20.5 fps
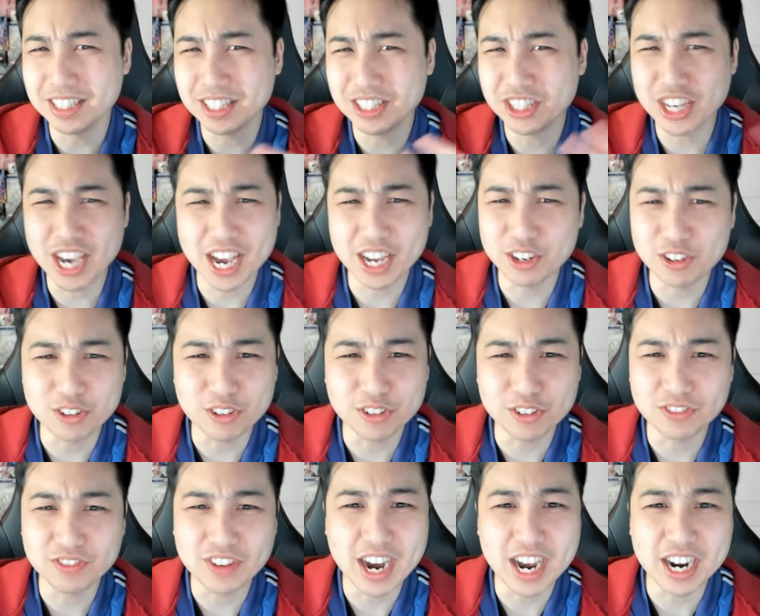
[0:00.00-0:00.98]

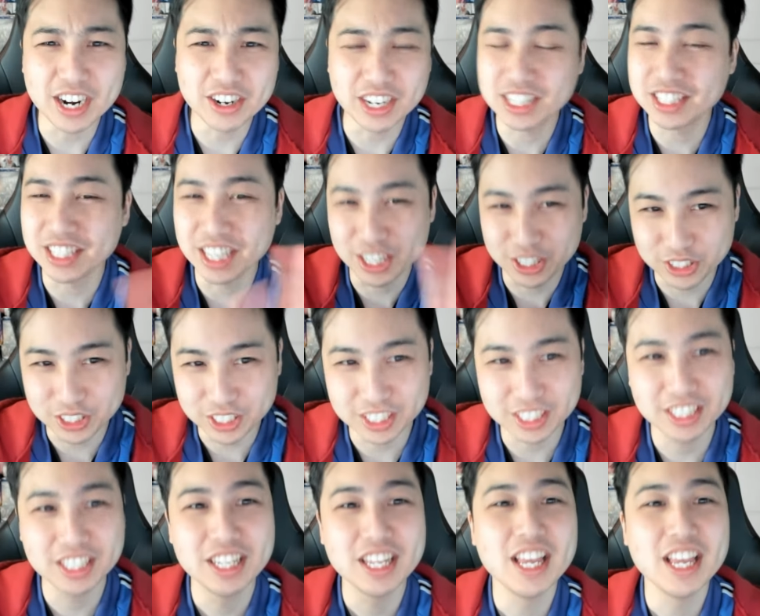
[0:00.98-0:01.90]
shadow, fire, etc.